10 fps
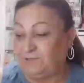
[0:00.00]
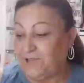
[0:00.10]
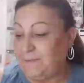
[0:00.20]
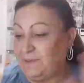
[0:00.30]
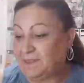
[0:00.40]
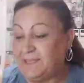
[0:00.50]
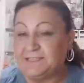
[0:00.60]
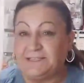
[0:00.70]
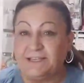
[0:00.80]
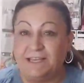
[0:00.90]
copy
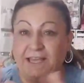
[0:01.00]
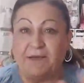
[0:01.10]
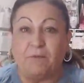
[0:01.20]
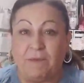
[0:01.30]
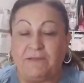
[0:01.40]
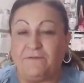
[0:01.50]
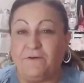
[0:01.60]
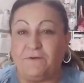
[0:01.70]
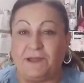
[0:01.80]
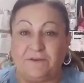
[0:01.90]
things on my
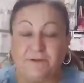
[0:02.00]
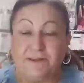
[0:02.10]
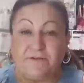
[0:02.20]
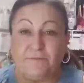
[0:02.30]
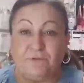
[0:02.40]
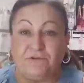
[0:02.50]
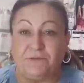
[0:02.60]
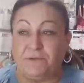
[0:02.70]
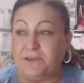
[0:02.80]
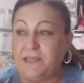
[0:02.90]
phone. I know on the
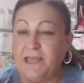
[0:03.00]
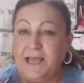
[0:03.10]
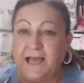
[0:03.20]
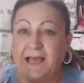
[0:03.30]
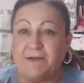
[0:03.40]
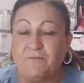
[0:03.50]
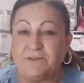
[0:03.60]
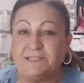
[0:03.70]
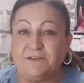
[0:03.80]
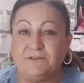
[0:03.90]
computer, but
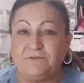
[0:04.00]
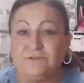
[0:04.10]
once I go to